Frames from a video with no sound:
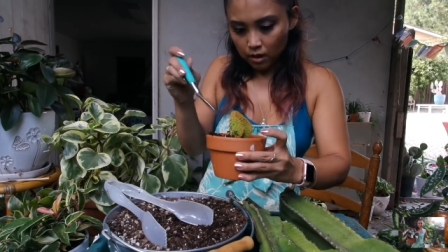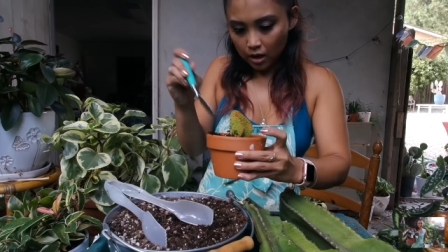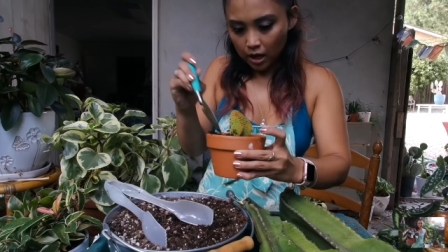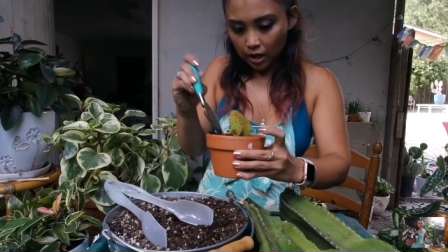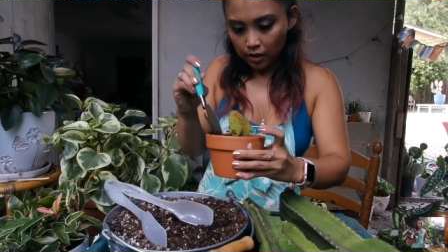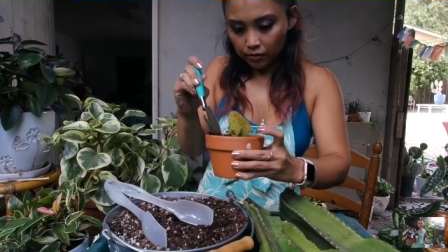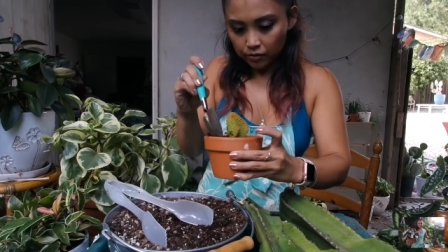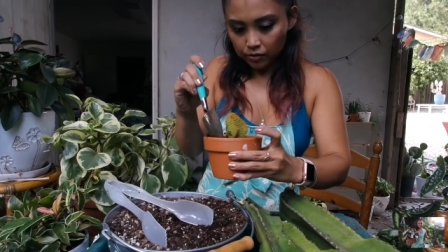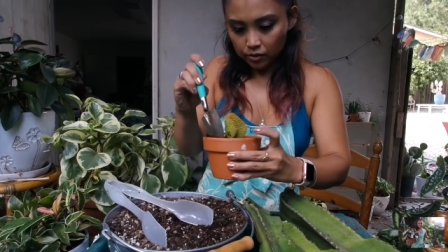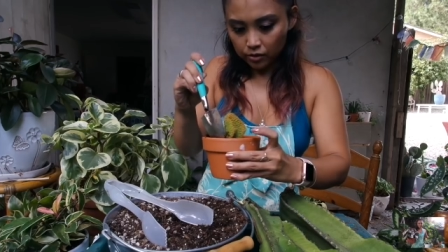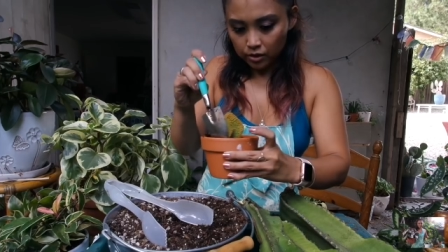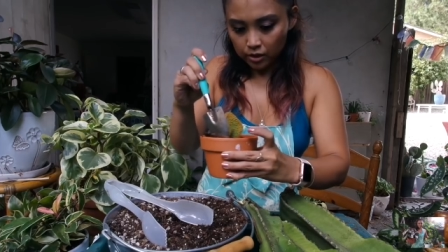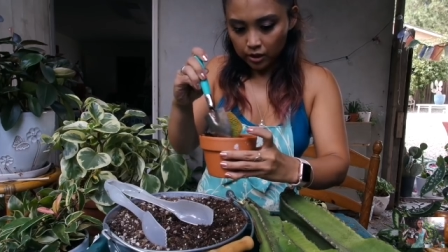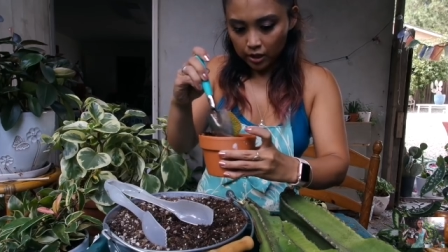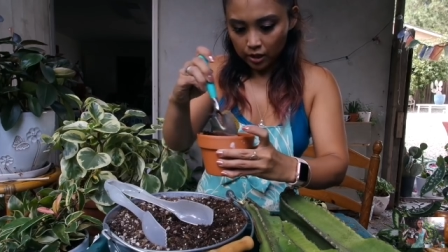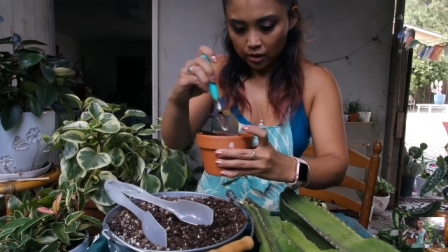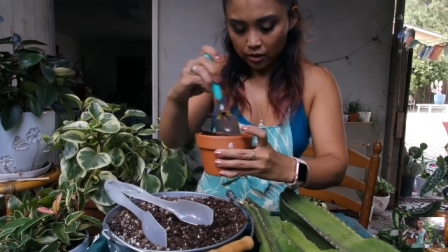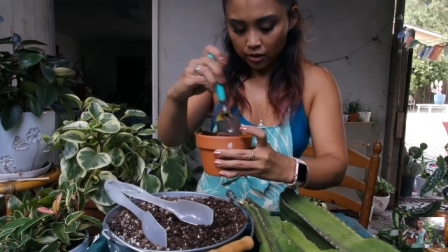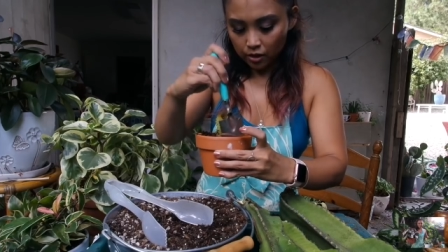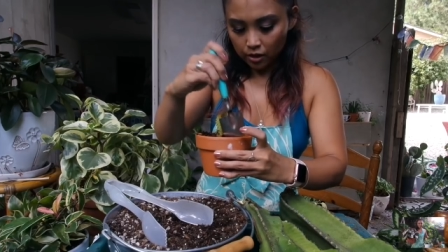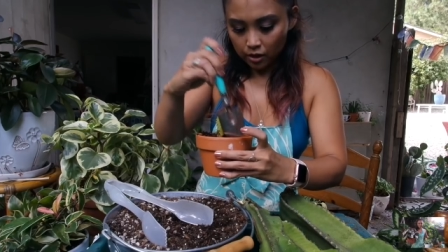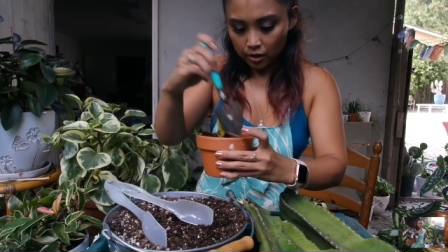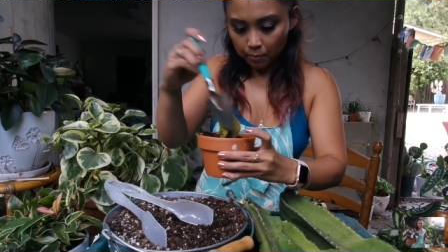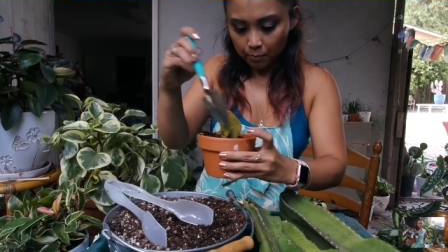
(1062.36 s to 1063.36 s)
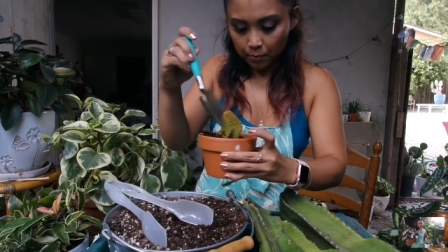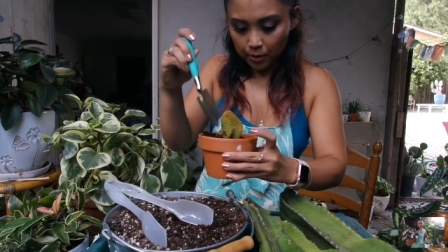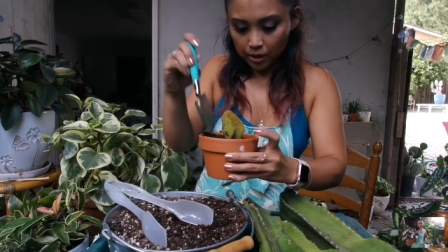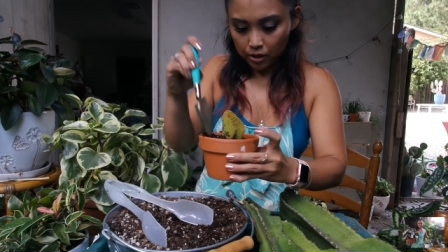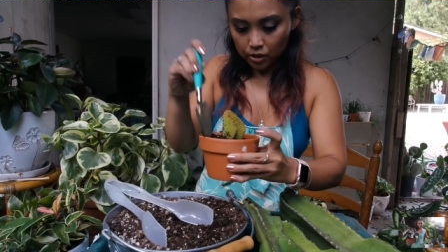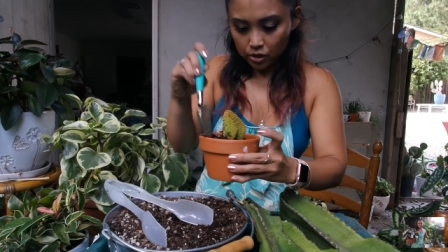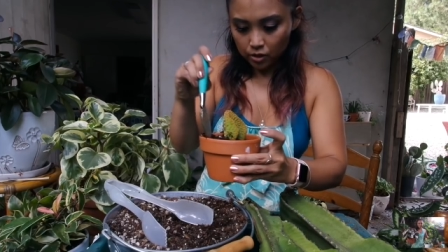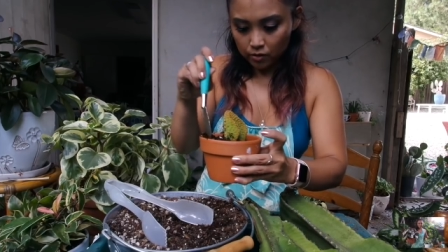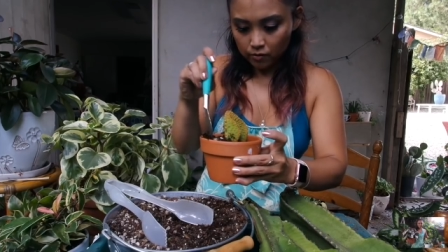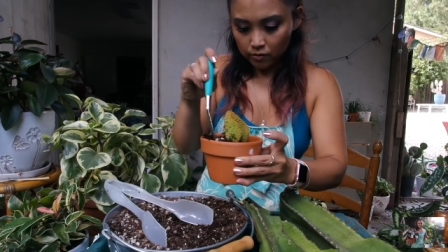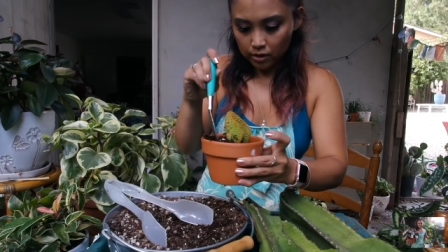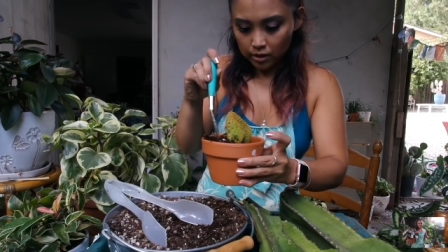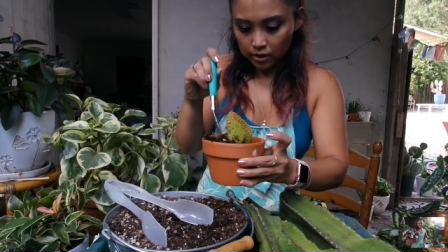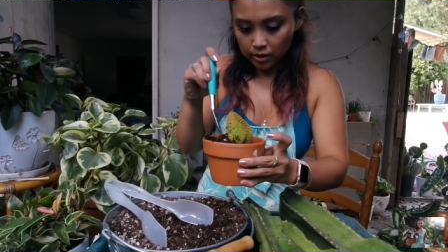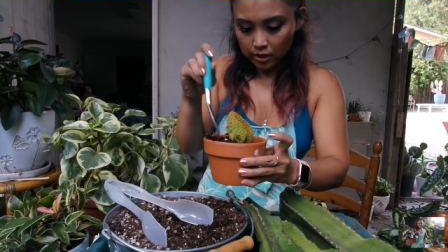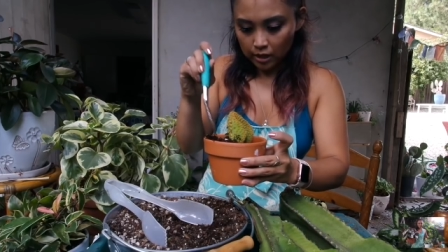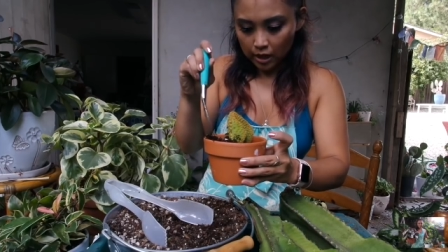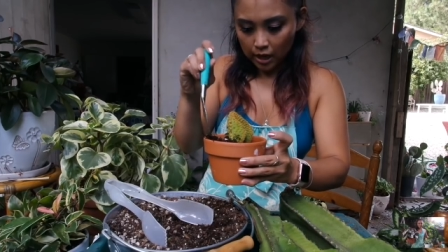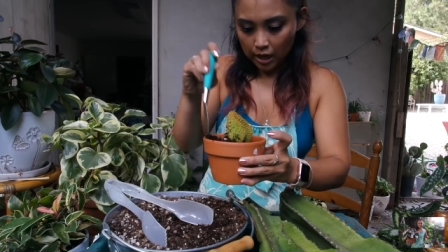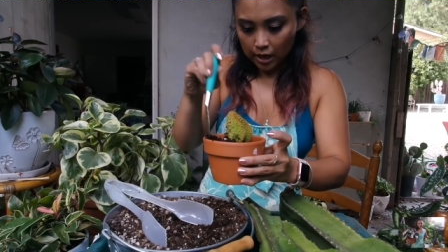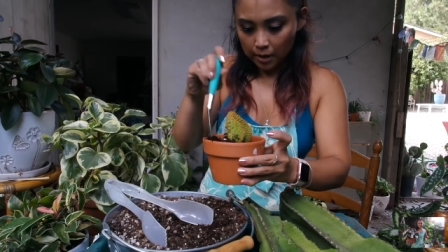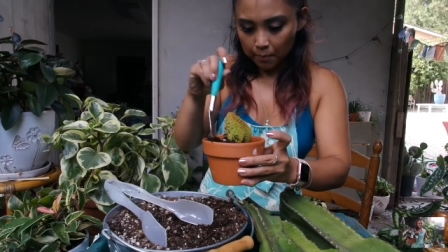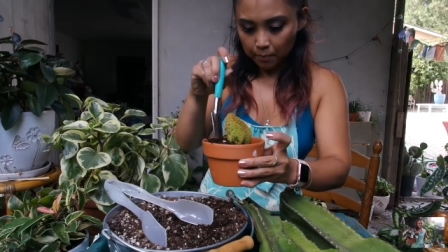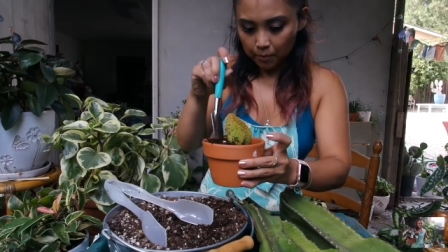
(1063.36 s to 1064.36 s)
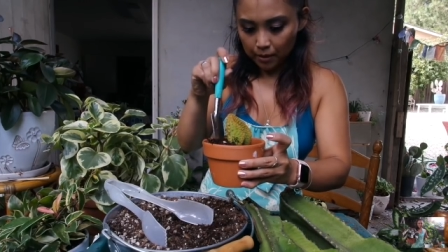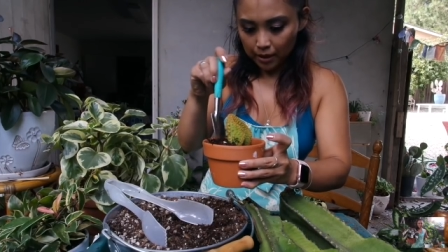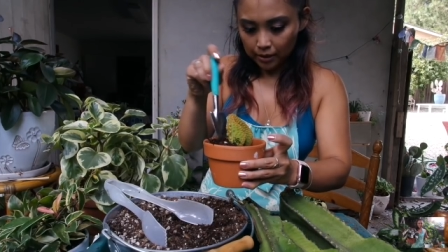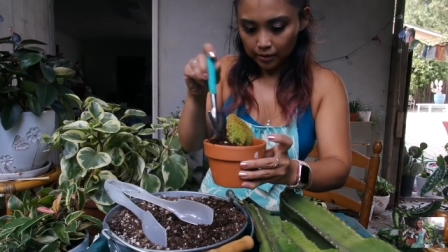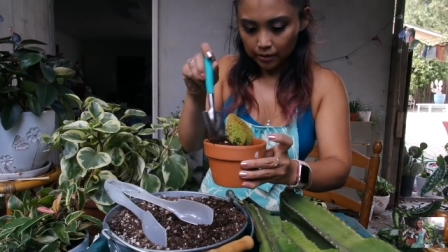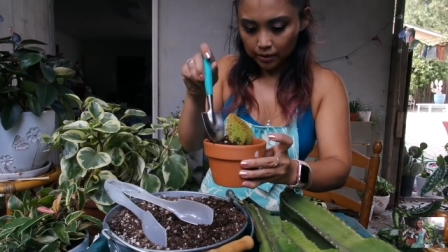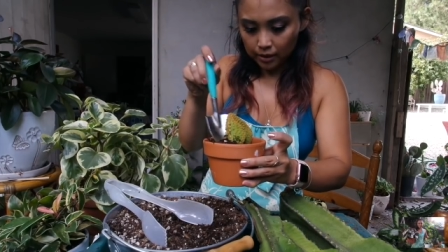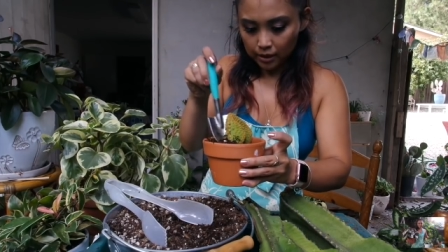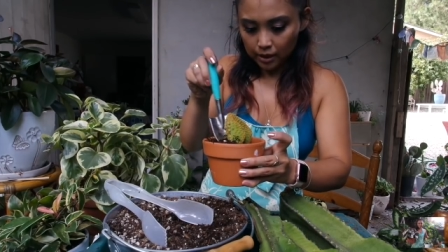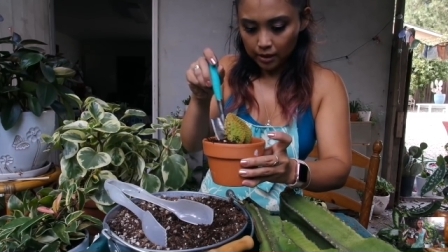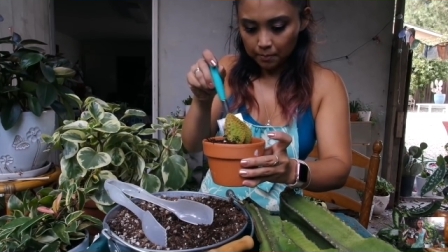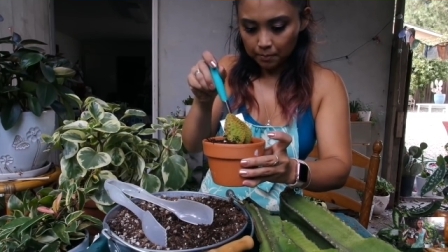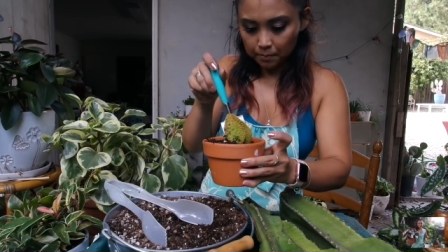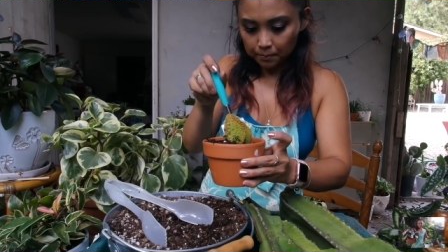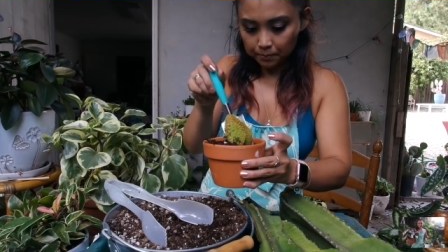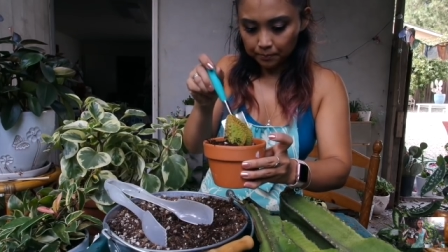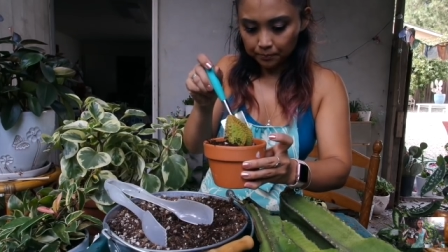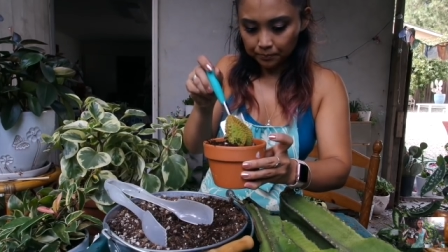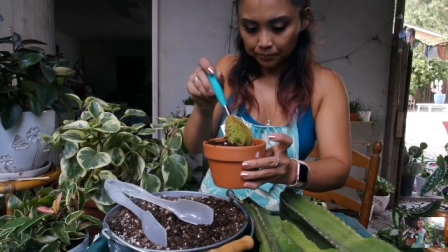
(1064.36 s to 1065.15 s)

Have to send her a picture of this guy planted up.